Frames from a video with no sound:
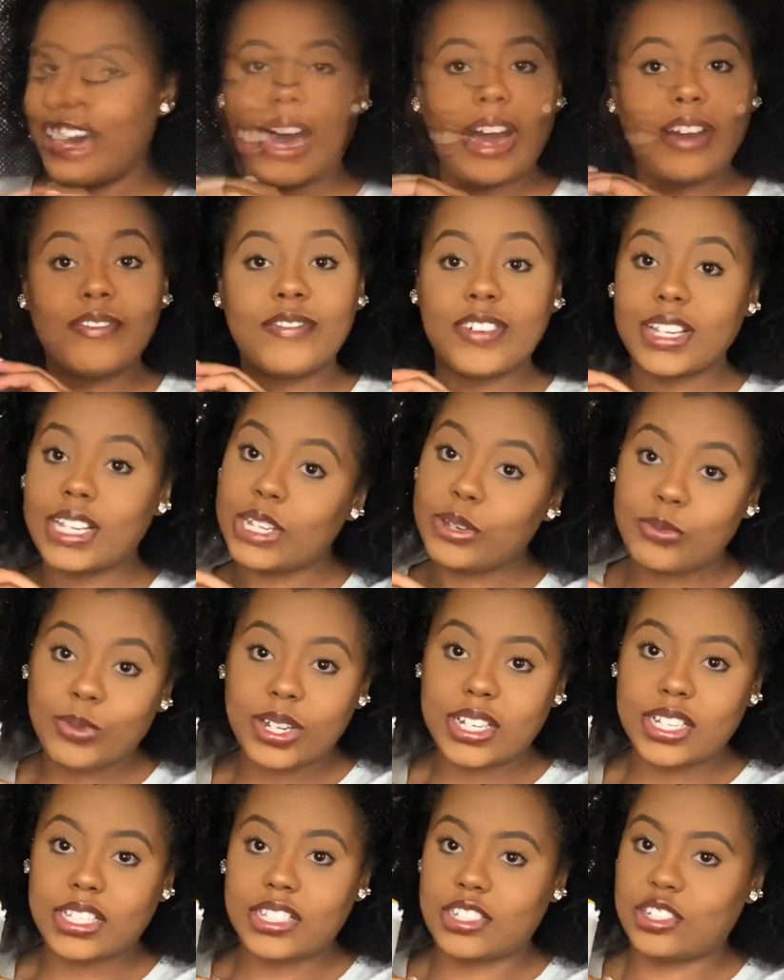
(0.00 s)
I really
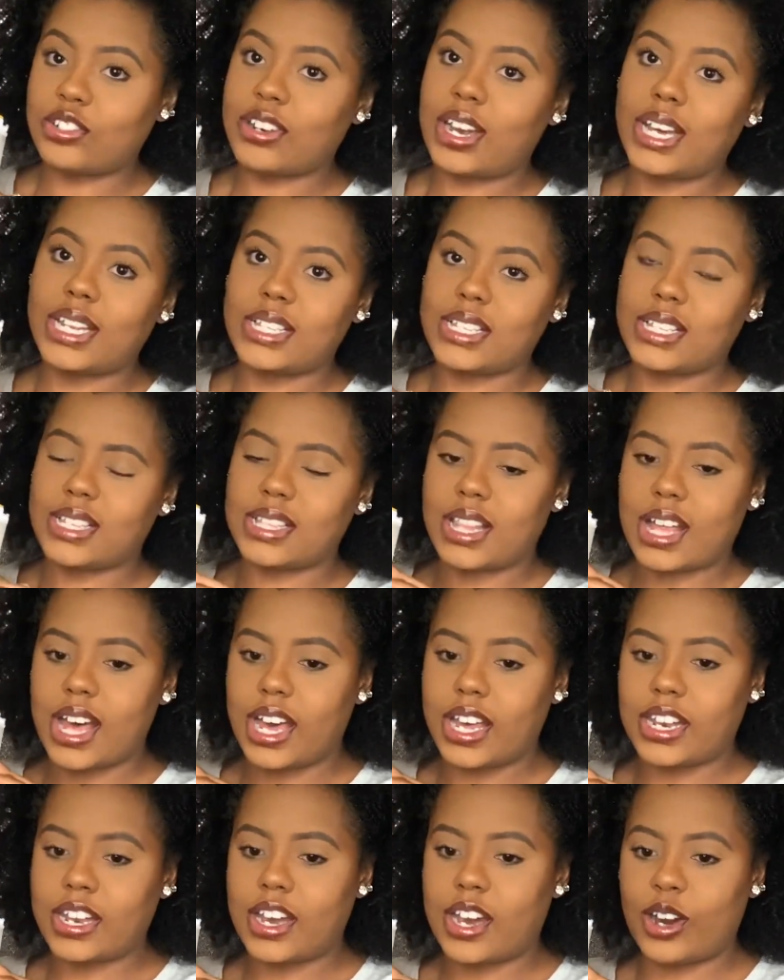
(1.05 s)
wanted to try this
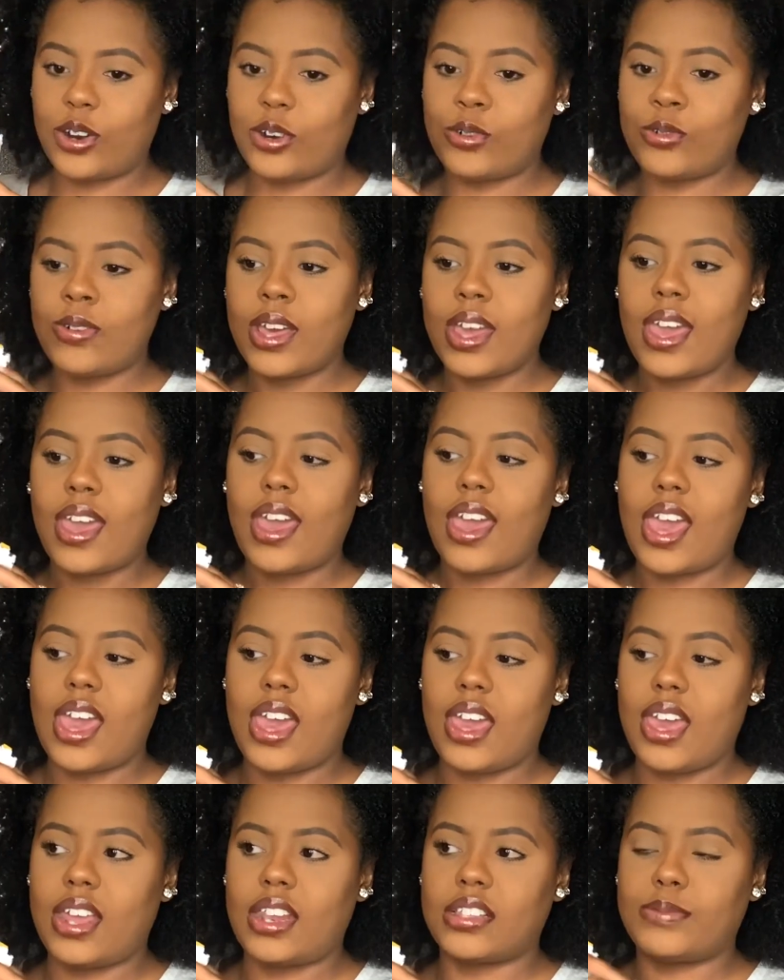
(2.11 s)
line out,
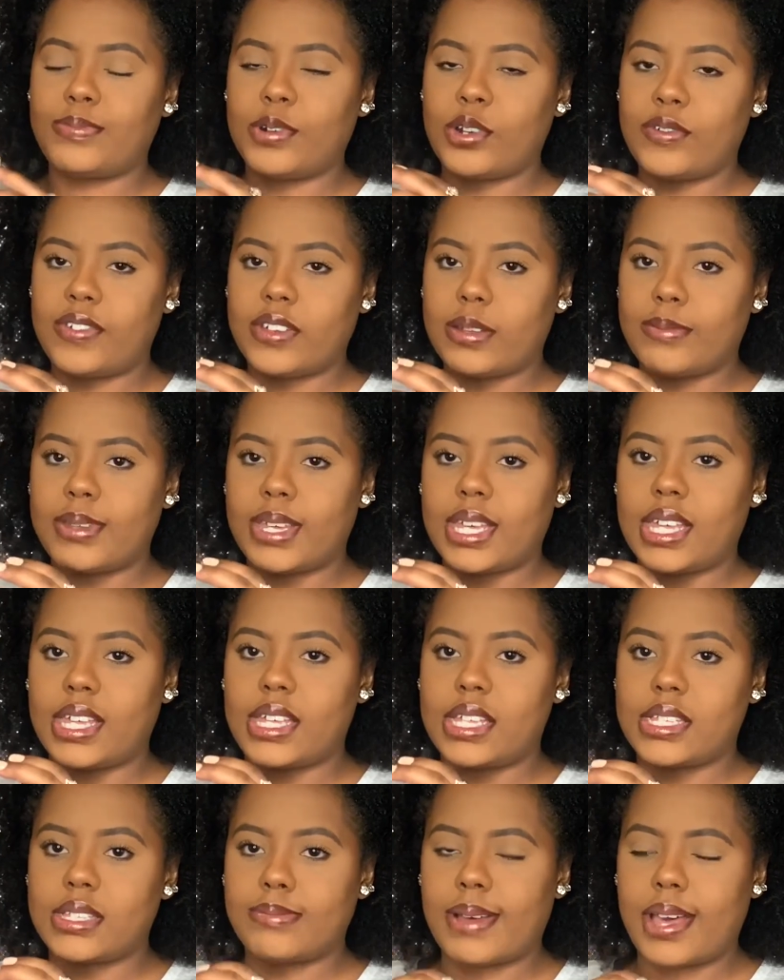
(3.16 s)
and it's perfect
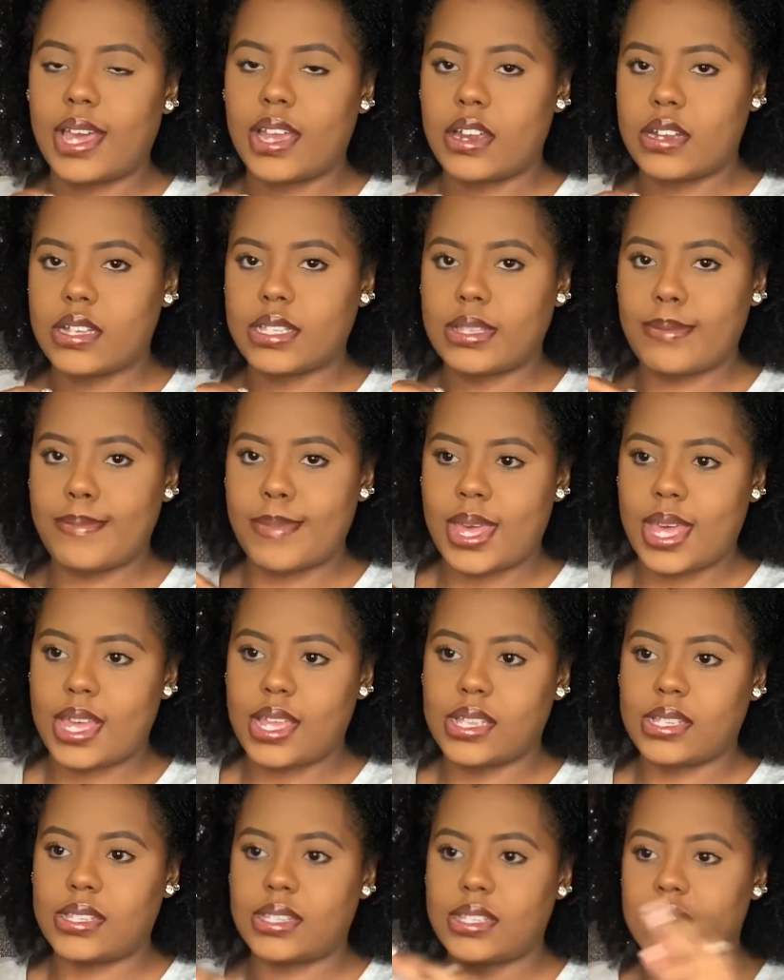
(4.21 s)
because my hair is a mess.
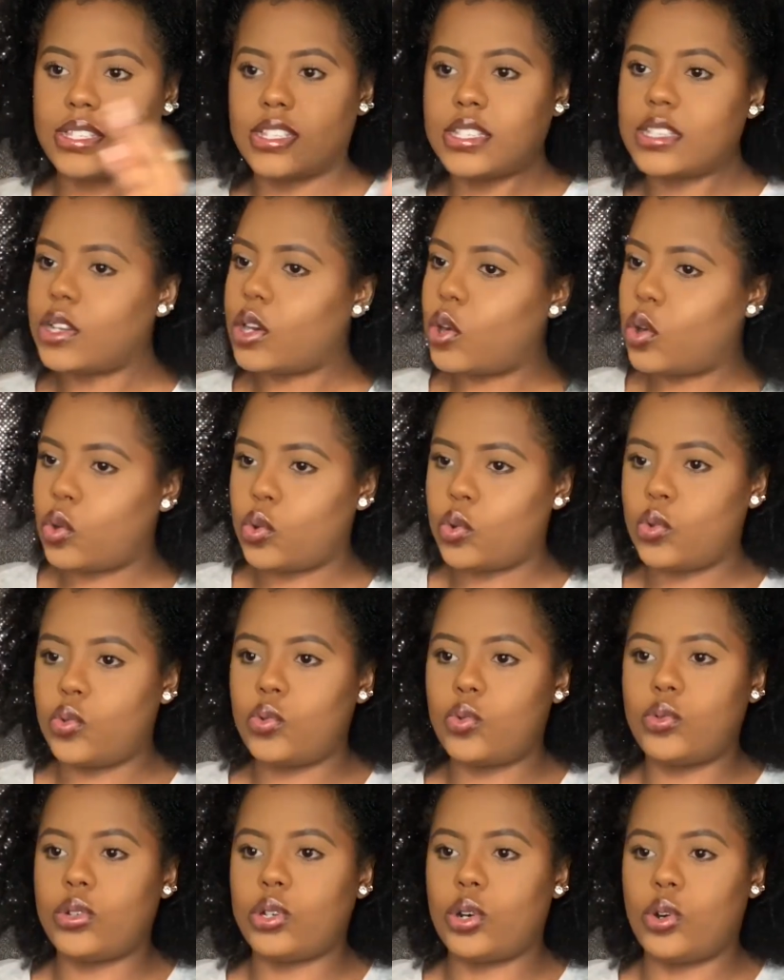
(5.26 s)
This is an
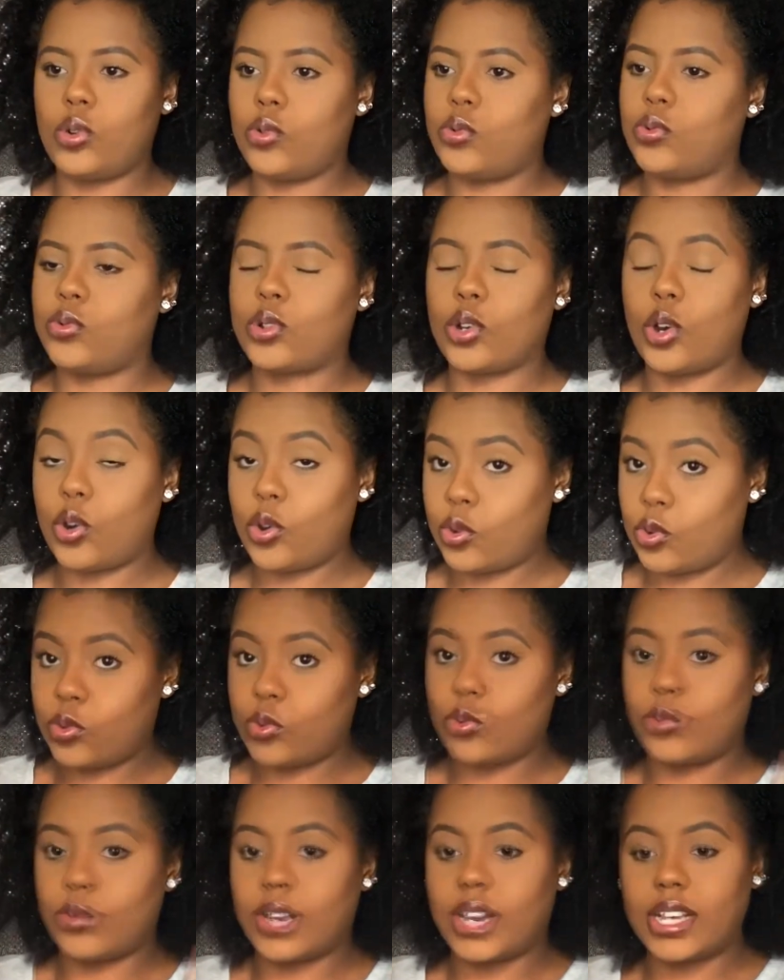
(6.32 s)
old.
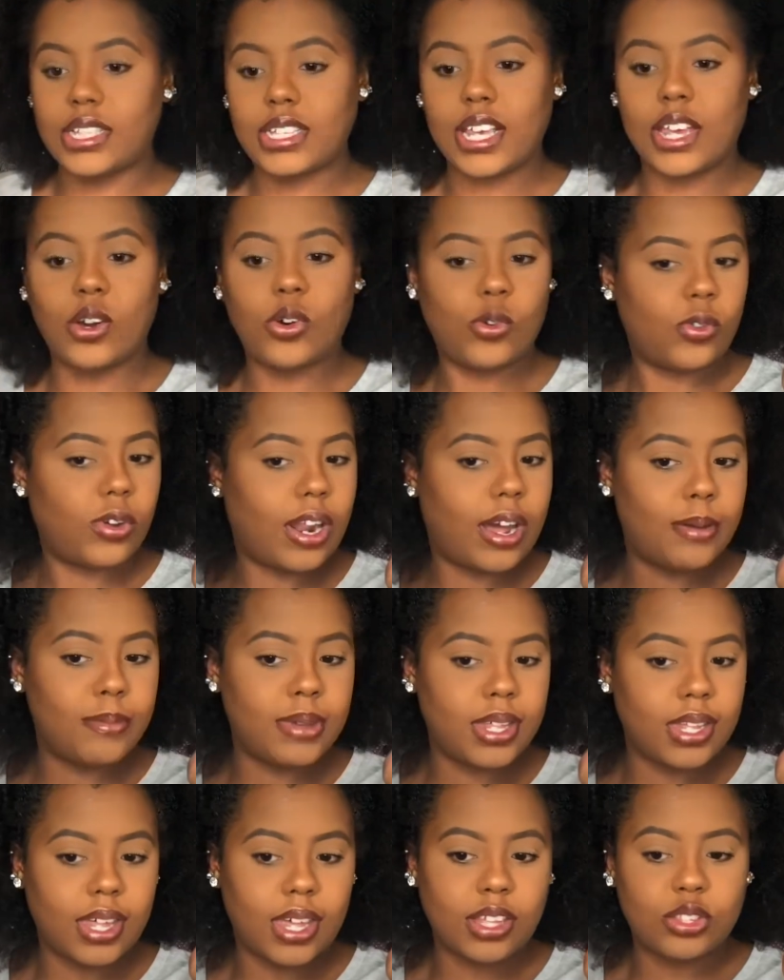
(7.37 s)
When I say old, I mean
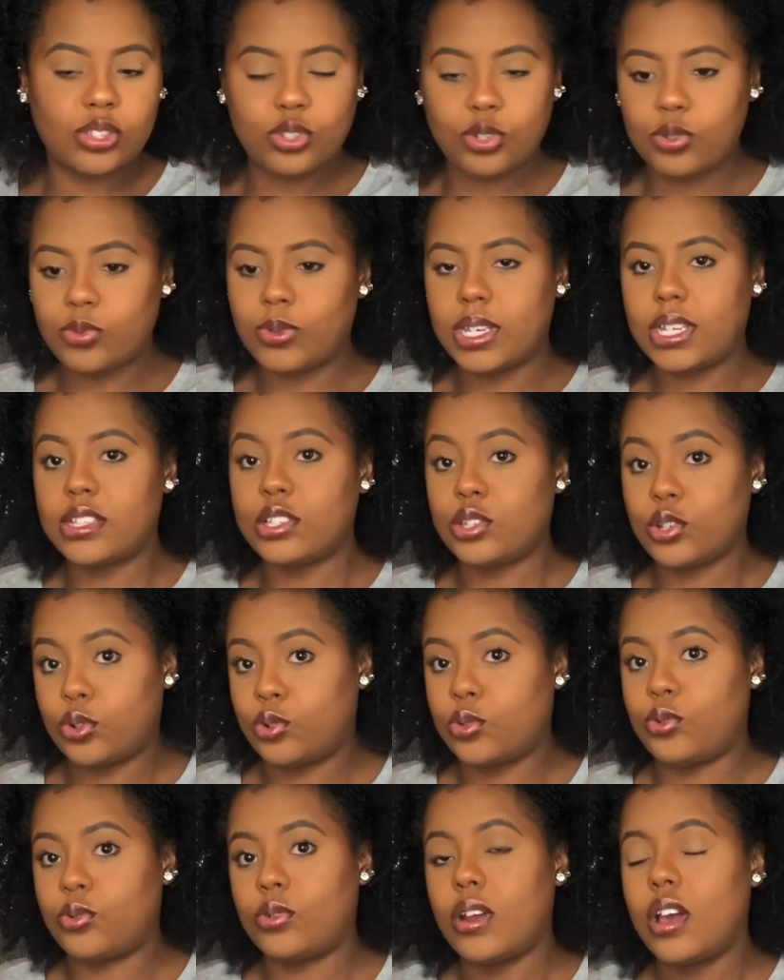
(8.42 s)
like 2 weeks
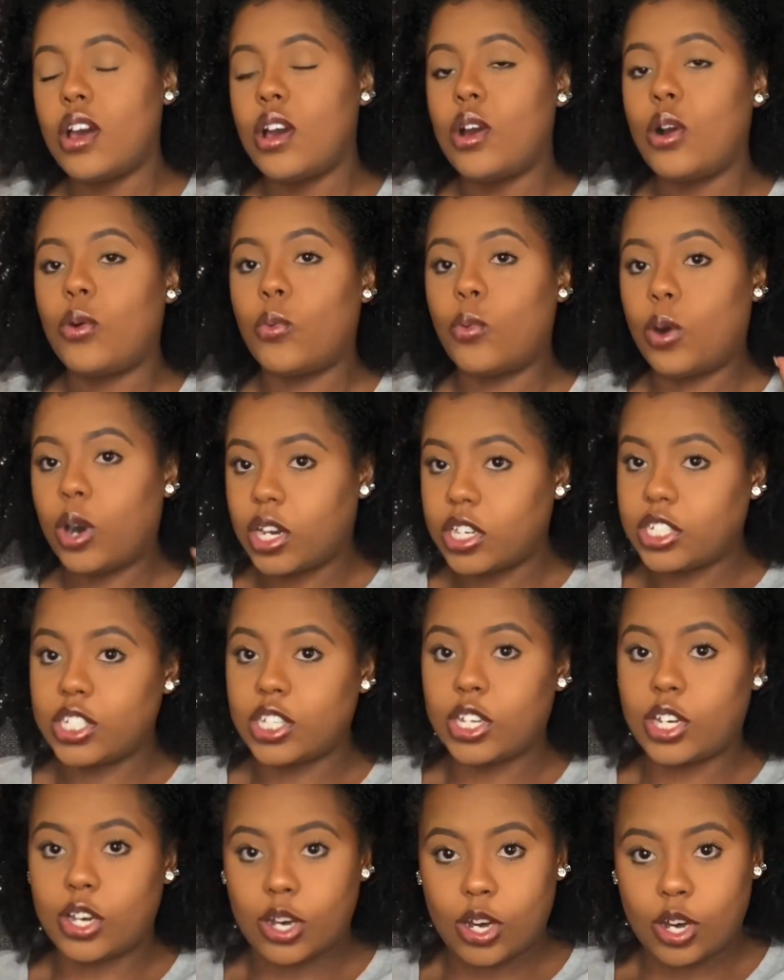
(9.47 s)
old, wash
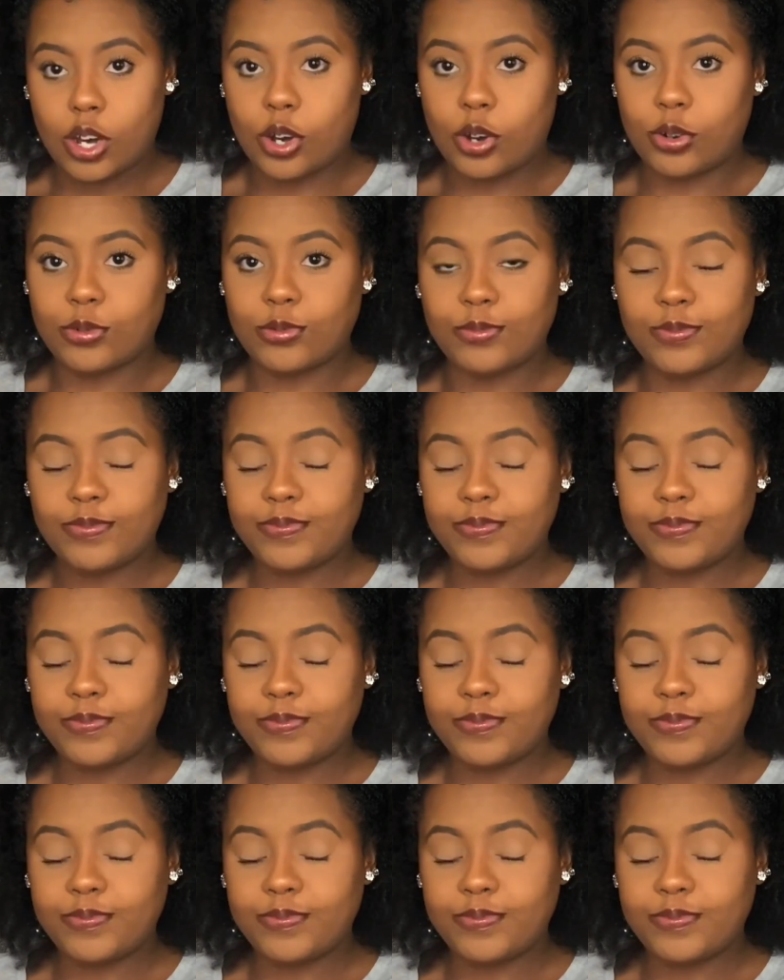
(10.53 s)
and go.